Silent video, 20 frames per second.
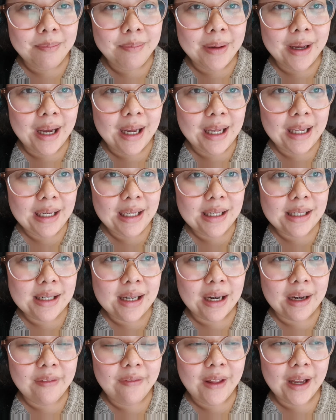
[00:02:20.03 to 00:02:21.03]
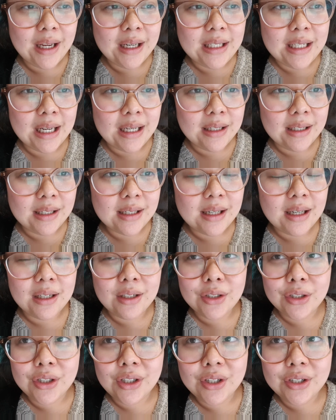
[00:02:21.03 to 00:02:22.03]
but it is kind of like a tetanus kind
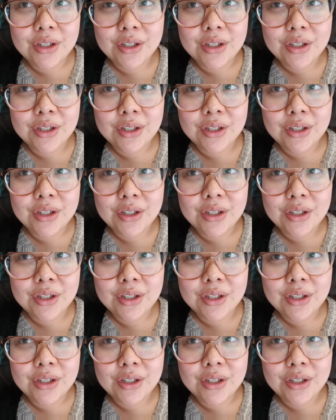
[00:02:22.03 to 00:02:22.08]
of shot,